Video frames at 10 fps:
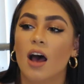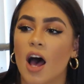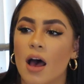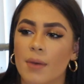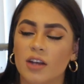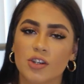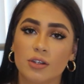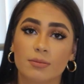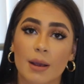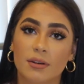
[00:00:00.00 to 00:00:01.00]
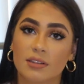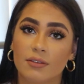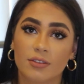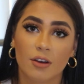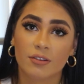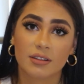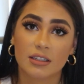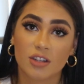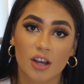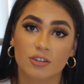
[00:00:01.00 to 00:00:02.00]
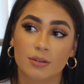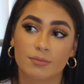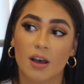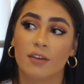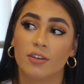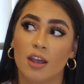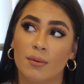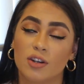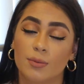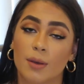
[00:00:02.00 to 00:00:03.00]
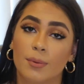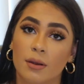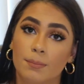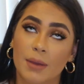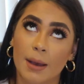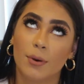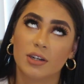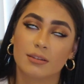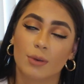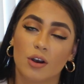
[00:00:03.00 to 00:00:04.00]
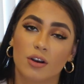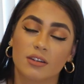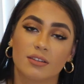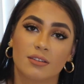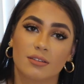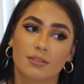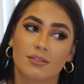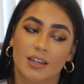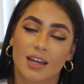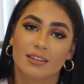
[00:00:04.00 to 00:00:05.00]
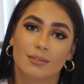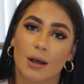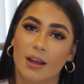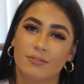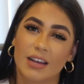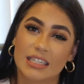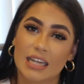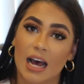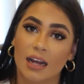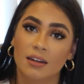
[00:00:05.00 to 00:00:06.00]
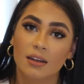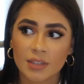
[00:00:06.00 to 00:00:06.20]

I do spray myself, so obviously deodorant, perfume. I do put a bit of body spray on because you're going to smell like fake tan.